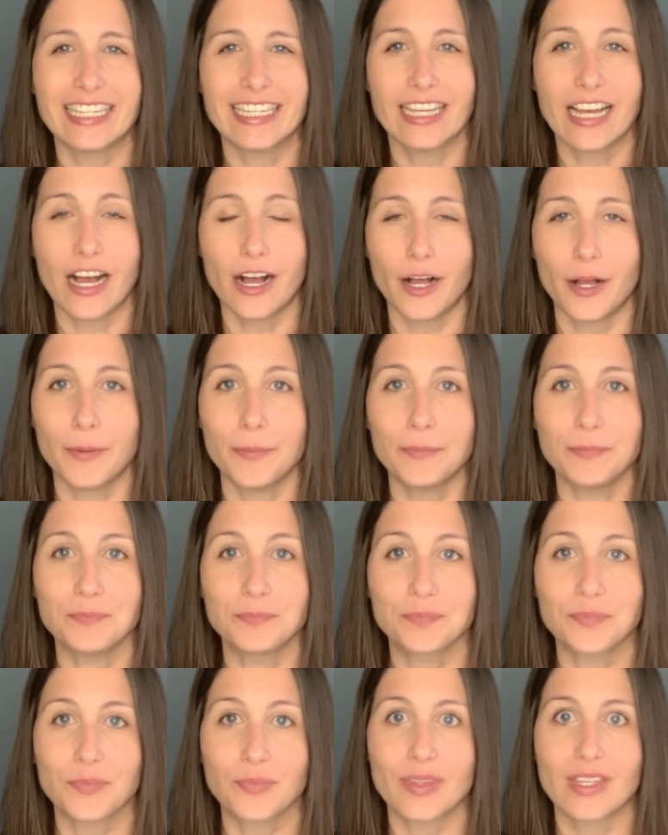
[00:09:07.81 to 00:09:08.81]

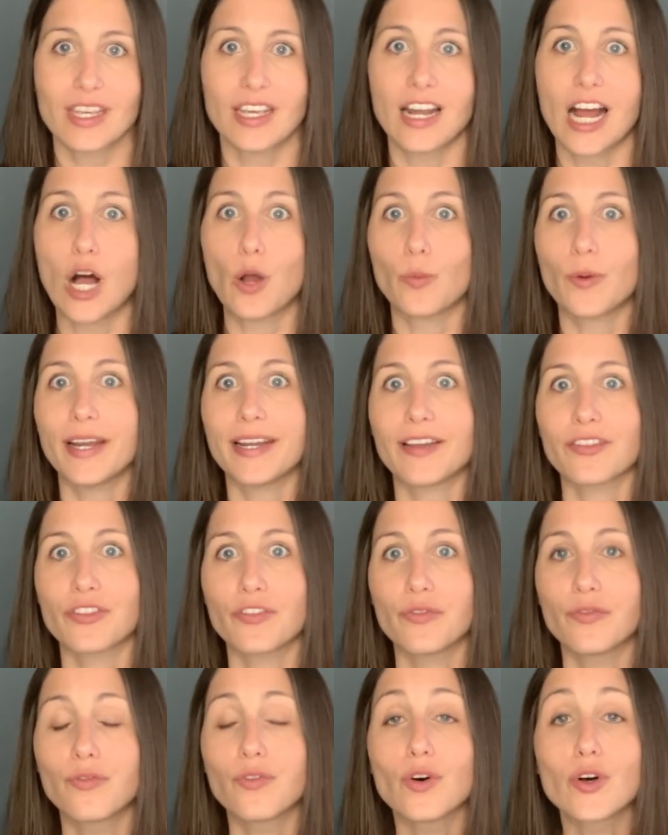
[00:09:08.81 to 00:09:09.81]
and I'll write out the
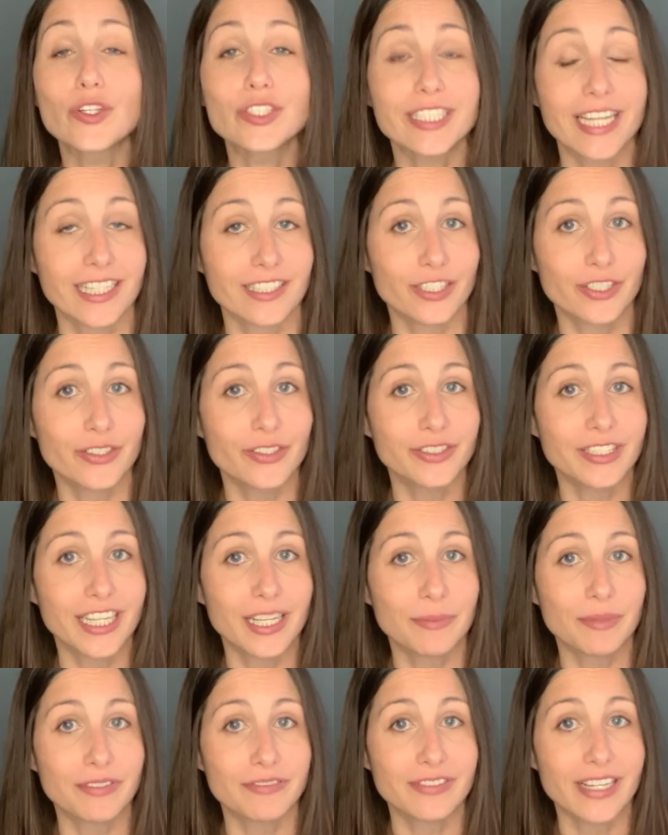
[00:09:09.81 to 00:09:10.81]
full technical
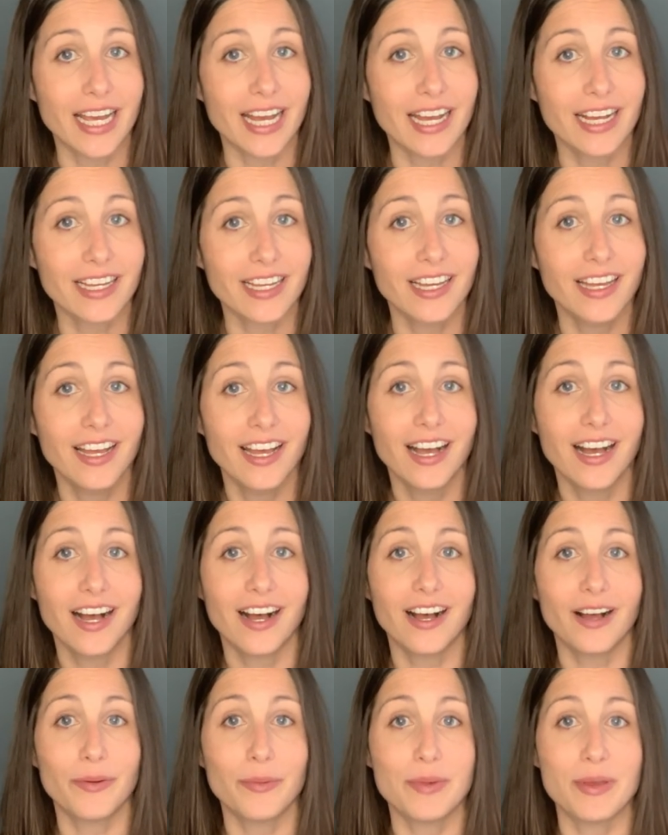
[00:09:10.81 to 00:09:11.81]
name of NAC
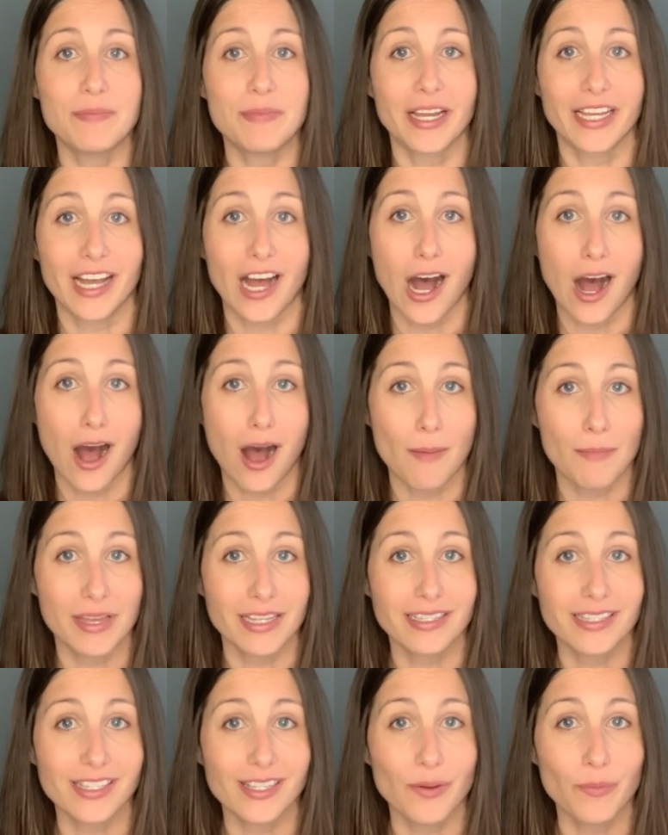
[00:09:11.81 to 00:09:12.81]
in my
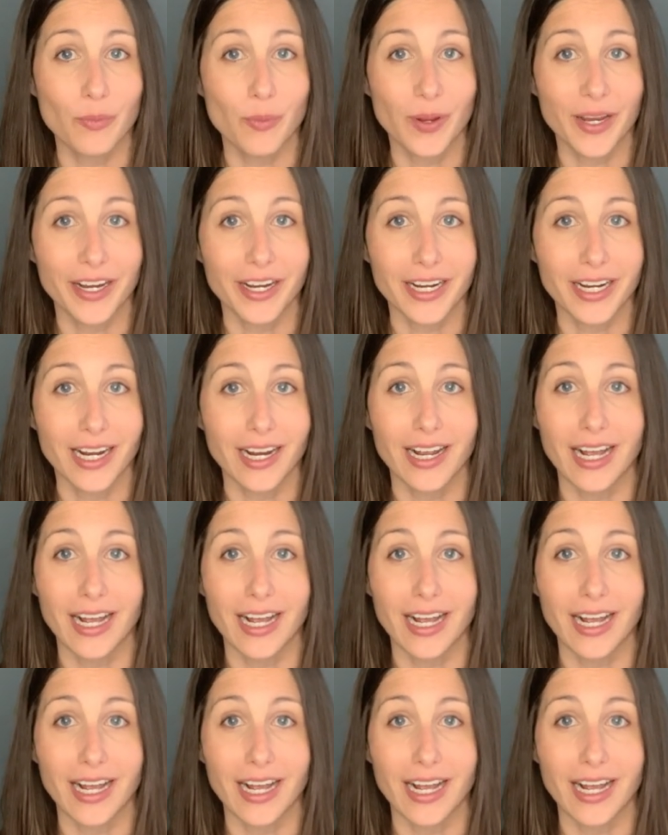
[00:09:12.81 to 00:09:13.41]
comments somewhere.